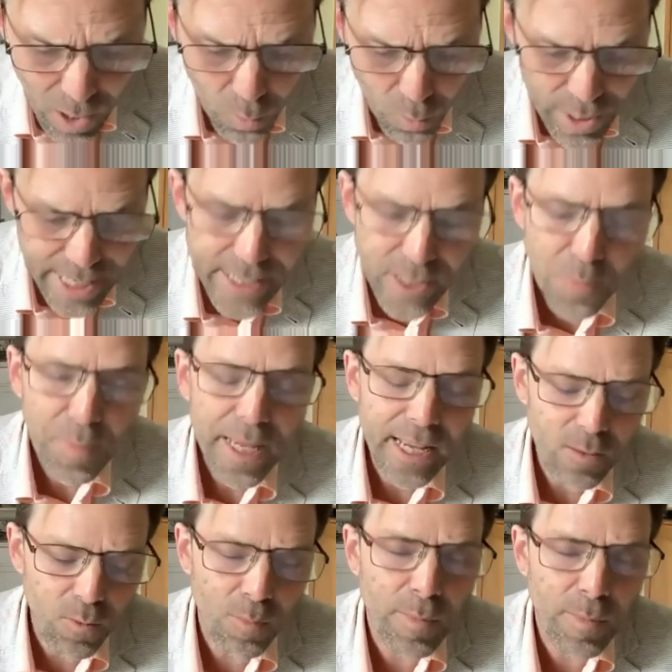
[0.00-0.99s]
We need to be,
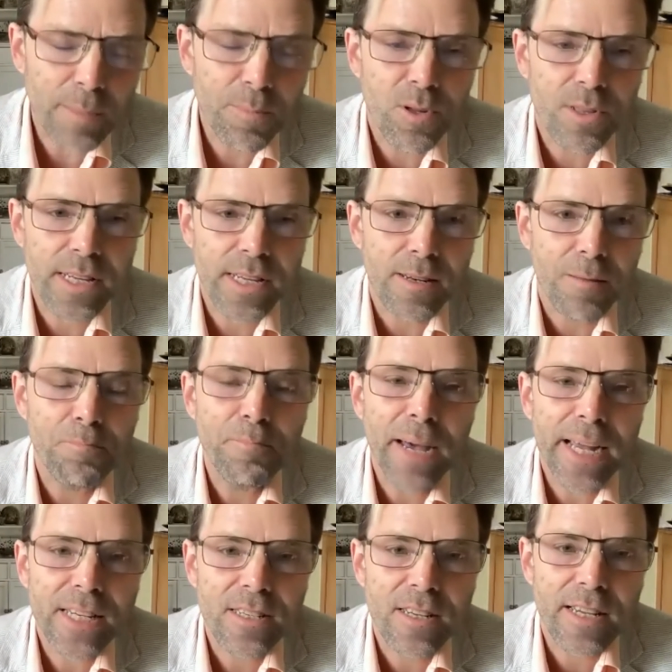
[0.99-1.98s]
as one might put it,
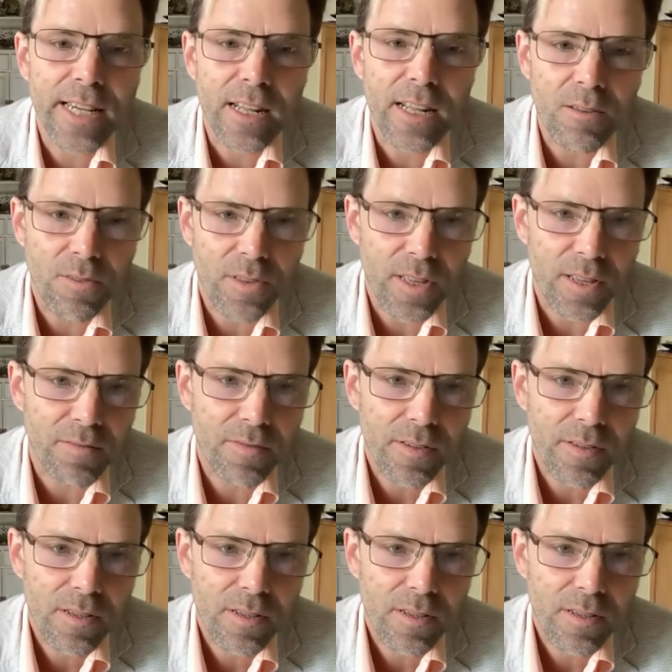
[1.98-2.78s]
meta-inclusive.